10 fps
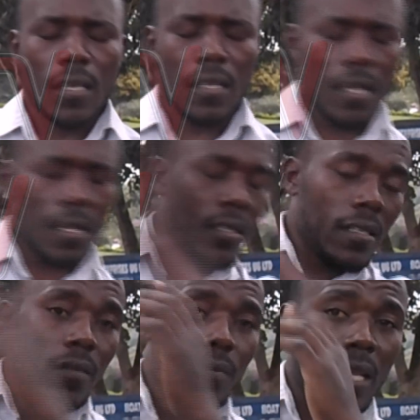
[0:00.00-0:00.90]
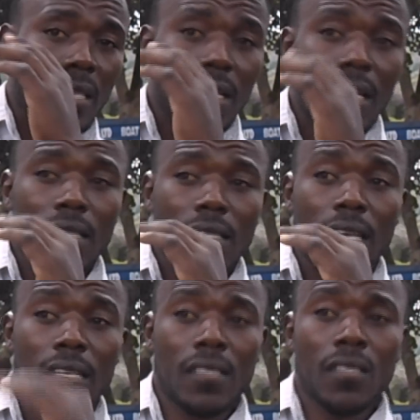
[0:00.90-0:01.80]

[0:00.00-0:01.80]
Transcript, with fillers: Then the second size